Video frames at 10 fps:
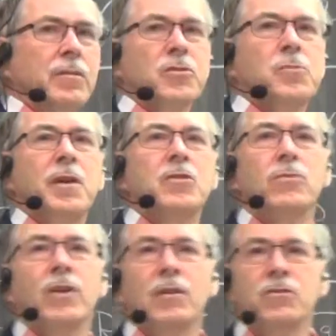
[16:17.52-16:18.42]
the Hilbert space
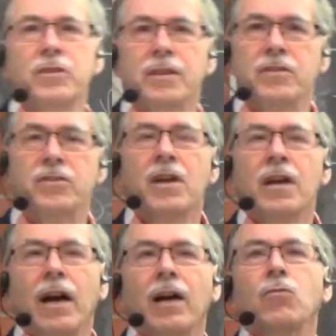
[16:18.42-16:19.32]
of out states.
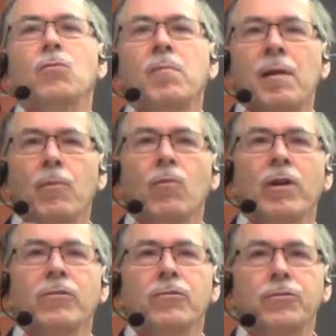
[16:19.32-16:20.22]
I could map
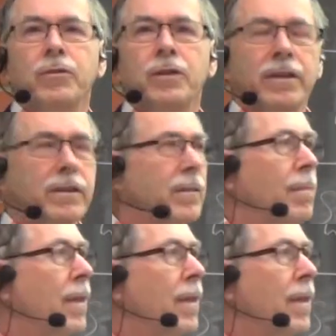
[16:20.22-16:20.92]
one to the other.